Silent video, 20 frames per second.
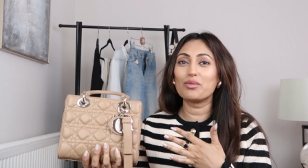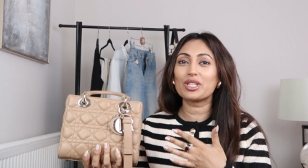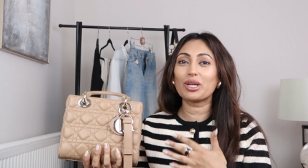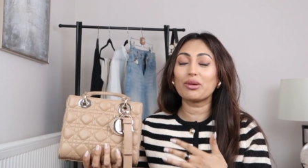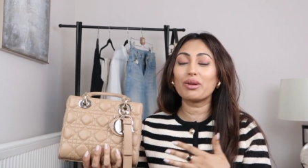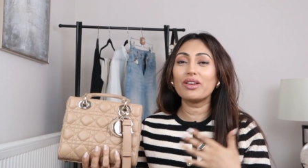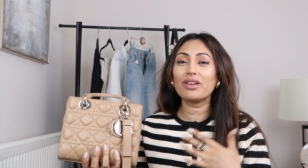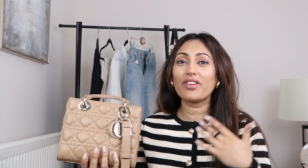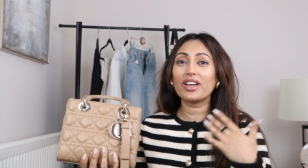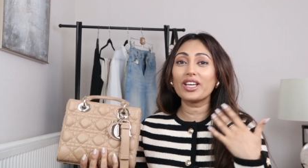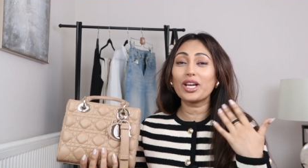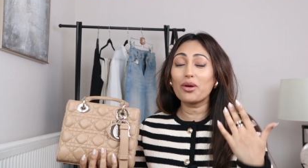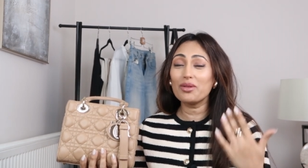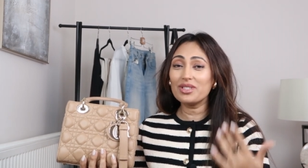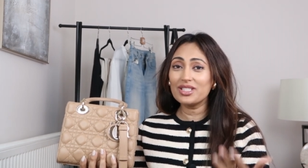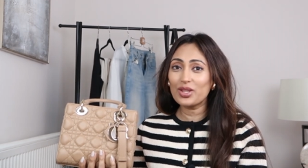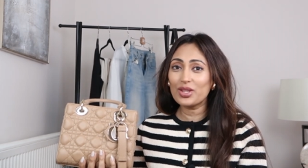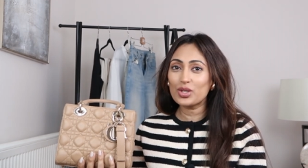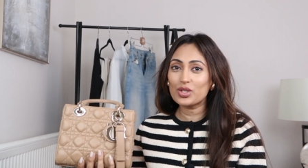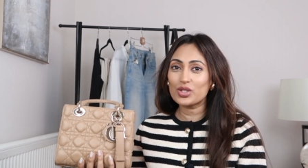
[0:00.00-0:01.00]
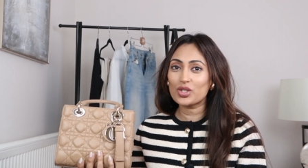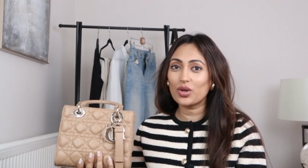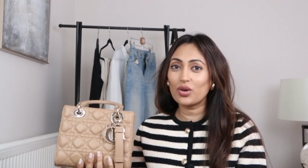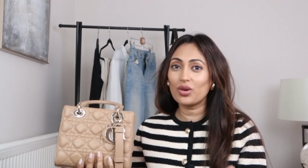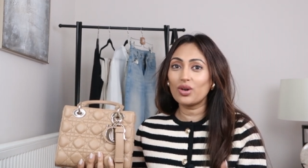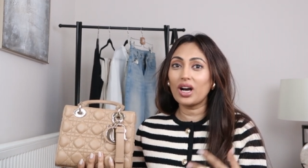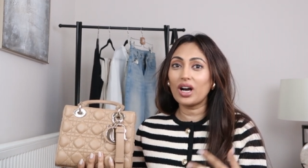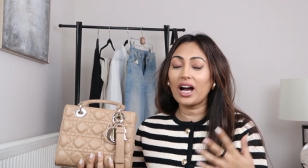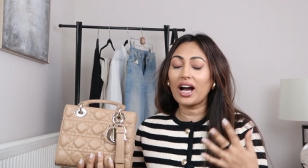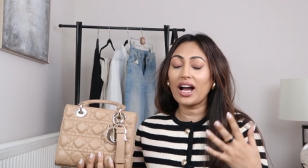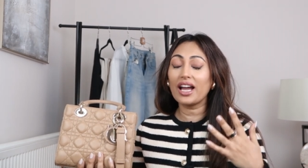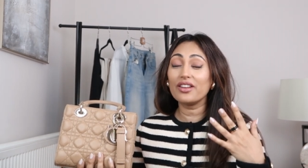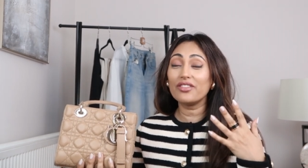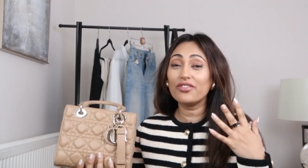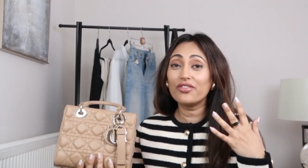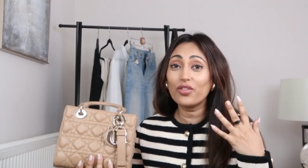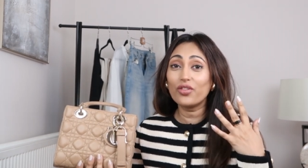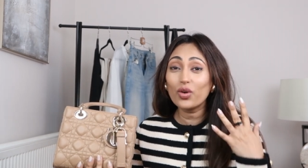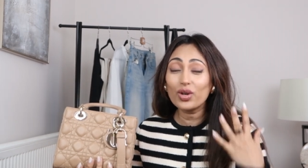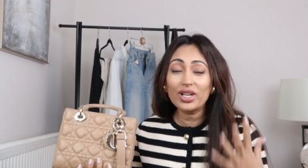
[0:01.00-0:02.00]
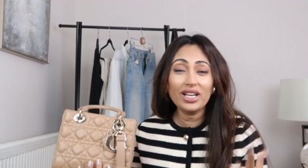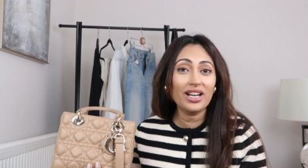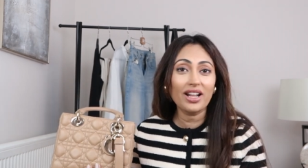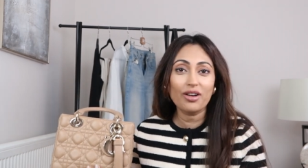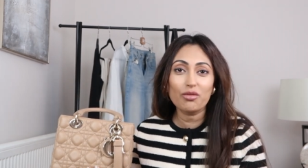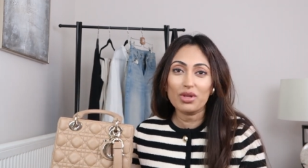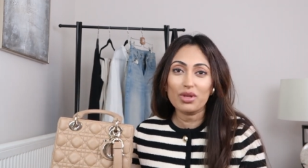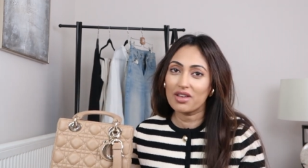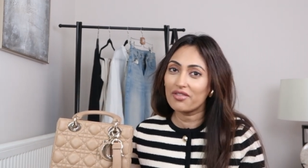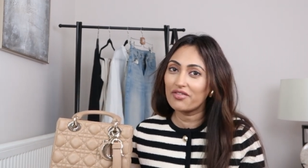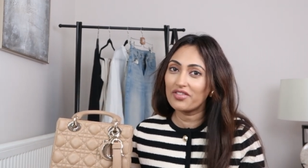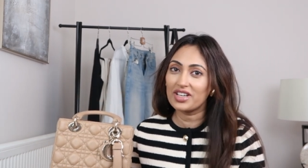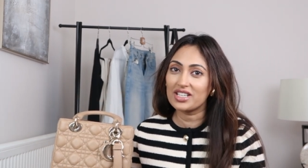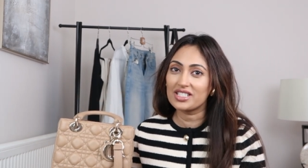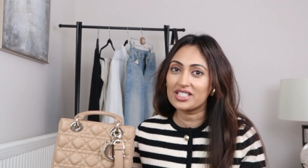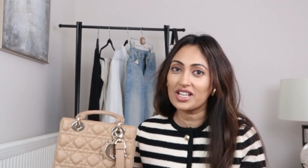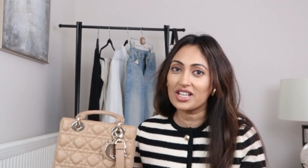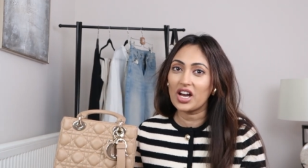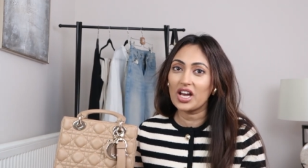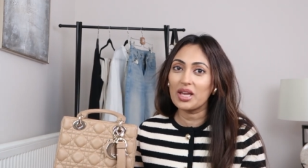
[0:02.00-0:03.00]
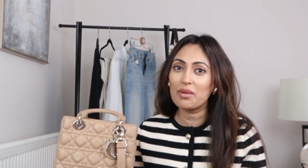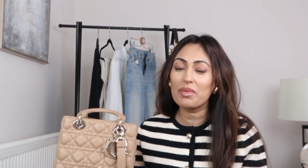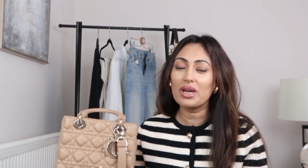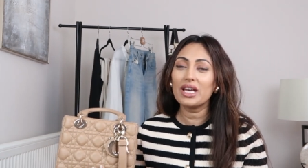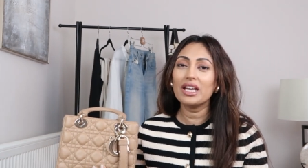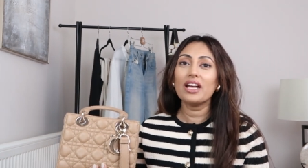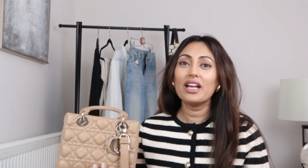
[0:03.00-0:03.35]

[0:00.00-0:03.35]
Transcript: So if I go into the store, I fall in love with it the first time,